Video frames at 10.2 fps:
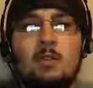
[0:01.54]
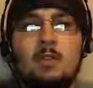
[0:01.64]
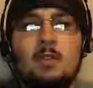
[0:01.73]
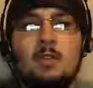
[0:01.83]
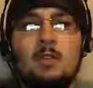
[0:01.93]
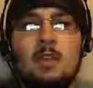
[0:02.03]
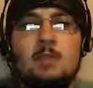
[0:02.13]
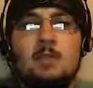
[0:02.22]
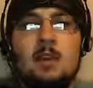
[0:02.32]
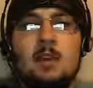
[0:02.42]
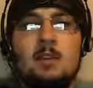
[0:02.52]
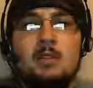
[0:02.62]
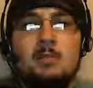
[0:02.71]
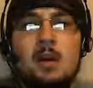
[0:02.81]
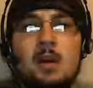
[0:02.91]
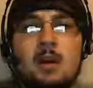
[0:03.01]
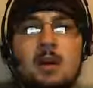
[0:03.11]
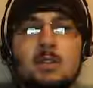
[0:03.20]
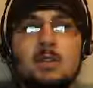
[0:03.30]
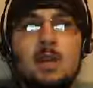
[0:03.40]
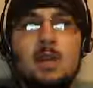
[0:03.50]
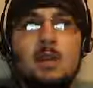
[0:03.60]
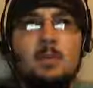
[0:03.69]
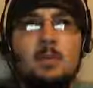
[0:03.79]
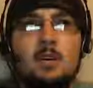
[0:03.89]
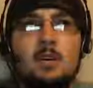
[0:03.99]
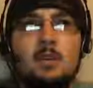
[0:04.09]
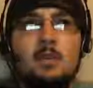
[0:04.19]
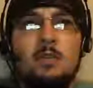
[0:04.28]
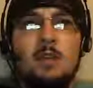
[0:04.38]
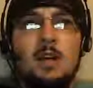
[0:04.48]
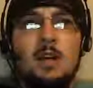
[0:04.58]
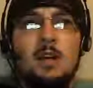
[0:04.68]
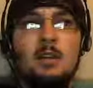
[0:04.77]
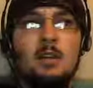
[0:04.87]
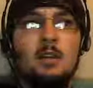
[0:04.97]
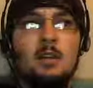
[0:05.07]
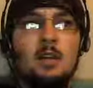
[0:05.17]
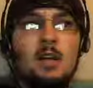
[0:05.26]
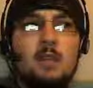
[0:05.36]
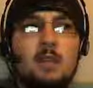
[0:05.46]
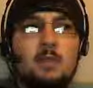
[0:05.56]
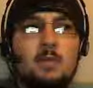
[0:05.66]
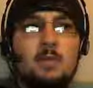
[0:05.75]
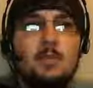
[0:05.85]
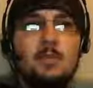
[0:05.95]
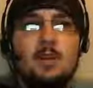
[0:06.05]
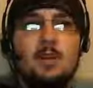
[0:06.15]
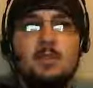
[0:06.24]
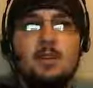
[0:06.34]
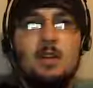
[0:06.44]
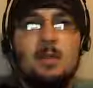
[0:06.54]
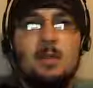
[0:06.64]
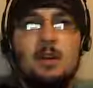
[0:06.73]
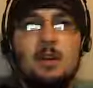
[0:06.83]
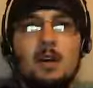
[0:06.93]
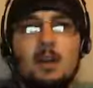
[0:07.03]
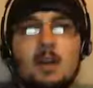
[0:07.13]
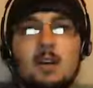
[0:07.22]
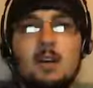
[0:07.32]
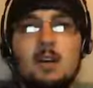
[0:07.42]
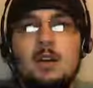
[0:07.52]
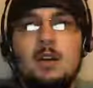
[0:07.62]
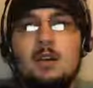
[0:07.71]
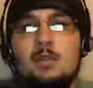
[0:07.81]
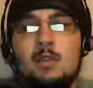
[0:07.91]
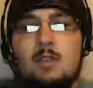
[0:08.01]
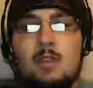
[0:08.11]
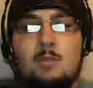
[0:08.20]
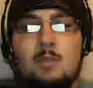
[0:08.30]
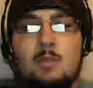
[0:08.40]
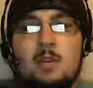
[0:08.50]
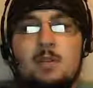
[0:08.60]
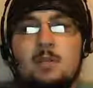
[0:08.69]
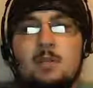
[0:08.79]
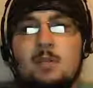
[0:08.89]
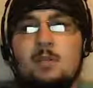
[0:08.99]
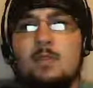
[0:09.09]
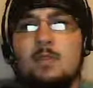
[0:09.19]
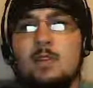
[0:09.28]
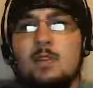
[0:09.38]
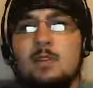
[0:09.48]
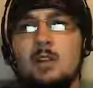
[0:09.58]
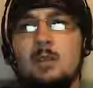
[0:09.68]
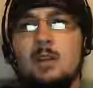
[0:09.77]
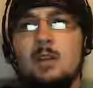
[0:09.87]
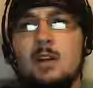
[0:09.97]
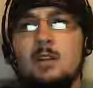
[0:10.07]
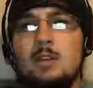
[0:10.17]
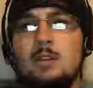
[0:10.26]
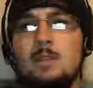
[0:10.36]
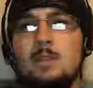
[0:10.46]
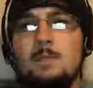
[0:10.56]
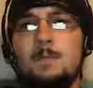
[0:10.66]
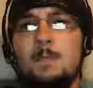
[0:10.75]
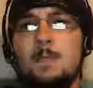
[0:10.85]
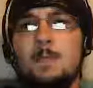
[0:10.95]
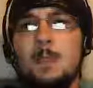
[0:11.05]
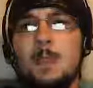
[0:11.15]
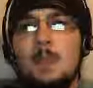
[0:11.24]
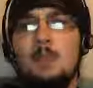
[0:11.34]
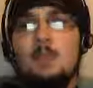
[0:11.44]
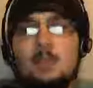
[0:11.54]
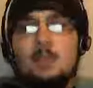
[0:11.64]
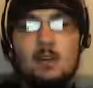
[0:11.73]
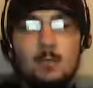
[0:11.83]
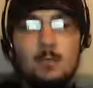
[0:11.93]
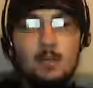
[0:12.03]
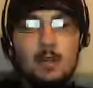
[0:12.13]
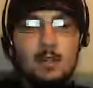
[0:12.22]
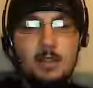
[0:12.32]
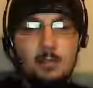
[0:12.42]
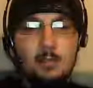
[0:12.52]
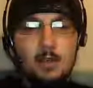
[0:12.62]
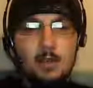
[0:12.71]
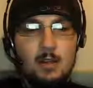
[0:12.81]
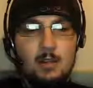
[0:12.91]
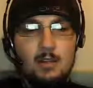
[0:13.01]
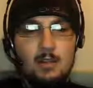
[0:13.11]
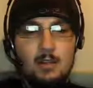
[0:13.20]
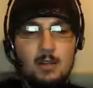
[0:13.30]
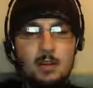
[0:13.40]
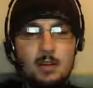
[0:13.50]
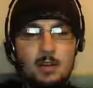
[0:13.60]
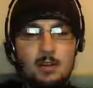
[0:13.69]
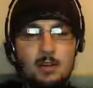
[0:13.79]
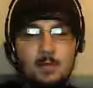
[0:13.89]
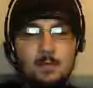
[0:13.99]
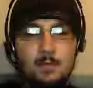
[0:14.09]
Everyone's James at pandirasbox. Okay, I'm going to go over the concept of a false dilemma. And if you're not familiar with what a false dilemma is, there's a couple ways it can be illustrated.